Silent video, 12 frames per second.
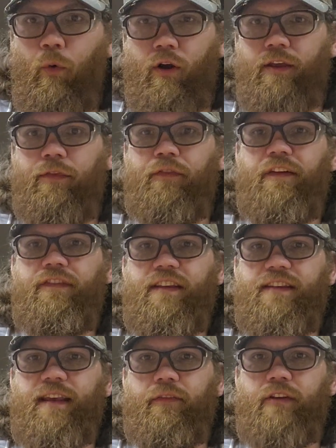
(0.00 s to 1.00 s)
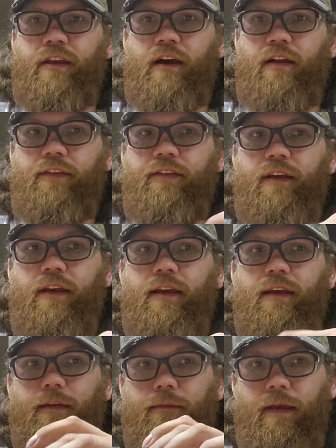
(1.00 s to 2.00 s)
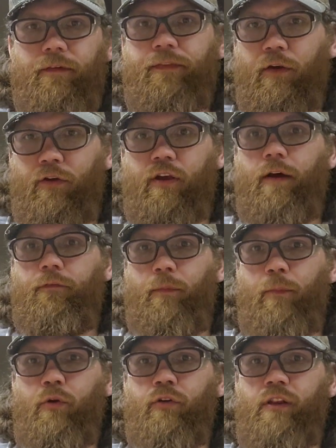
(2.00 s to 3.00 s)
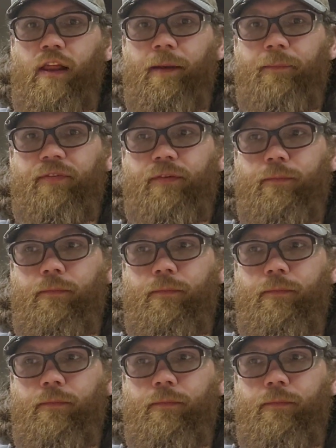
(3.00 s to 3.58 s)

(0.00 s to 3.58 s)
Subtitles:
work in 357 guns if they're cut for moon clips.